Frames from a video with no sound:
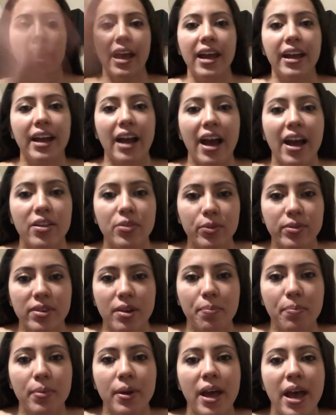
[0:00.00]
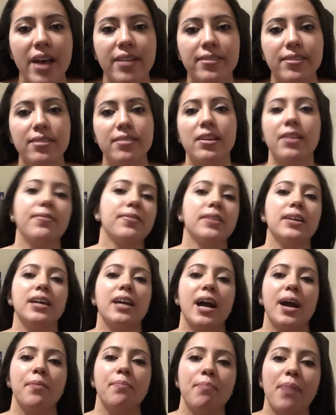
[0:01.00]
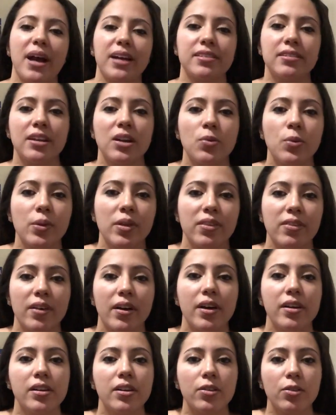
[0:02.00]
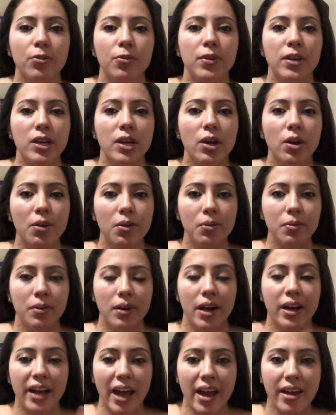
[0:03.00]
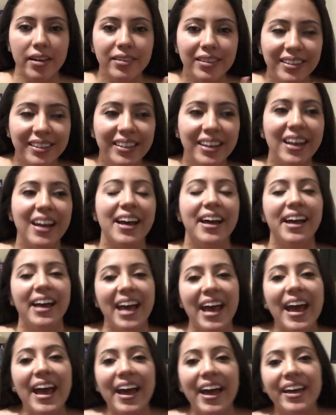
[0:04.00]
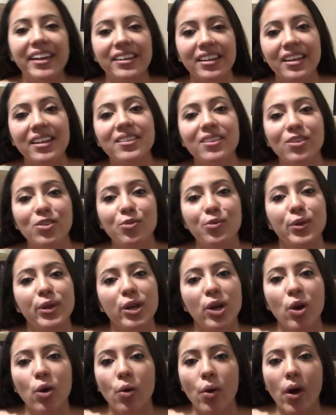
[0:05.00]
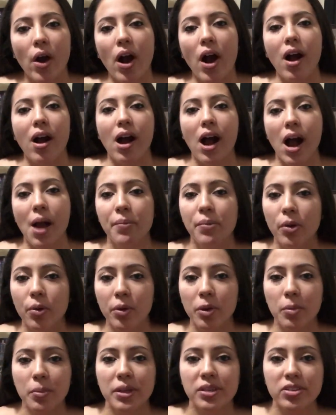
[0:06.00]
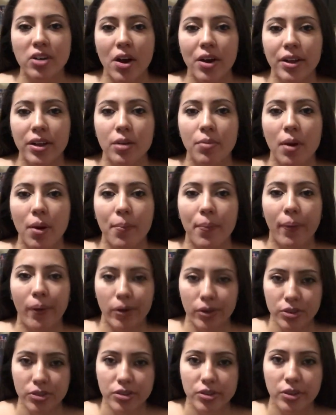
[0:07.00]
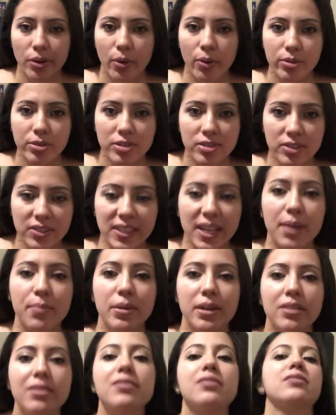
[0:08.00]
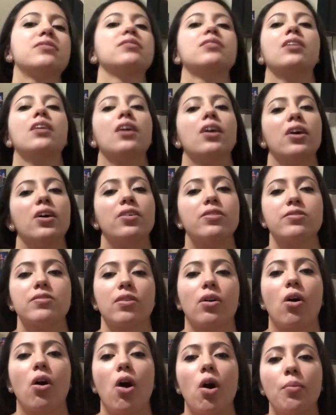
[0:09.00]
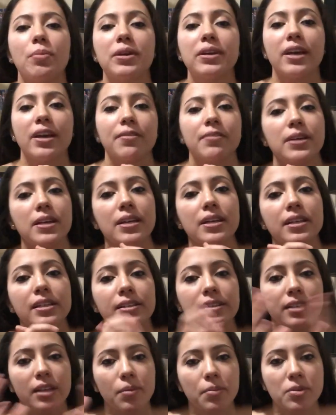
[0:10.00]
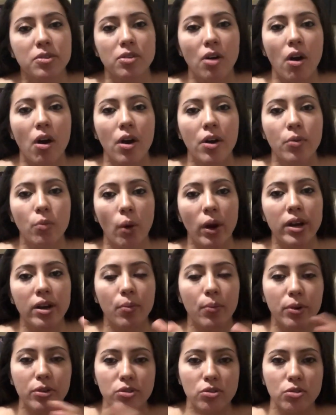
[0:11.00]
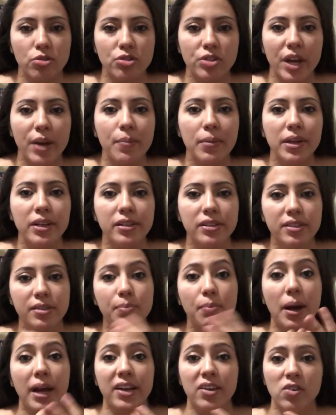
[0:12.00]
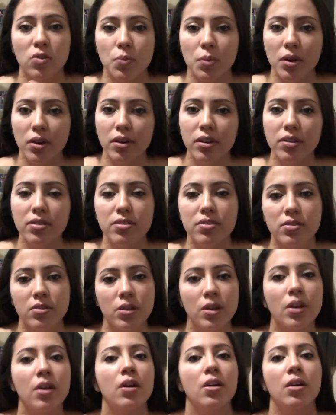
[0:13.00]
Hey guys, what's up? It's Stephanie. I'm back today with another video again. And in this video, I'm going to be talking about personal statements. So I'll be giving tips on writing a personal statement, my experience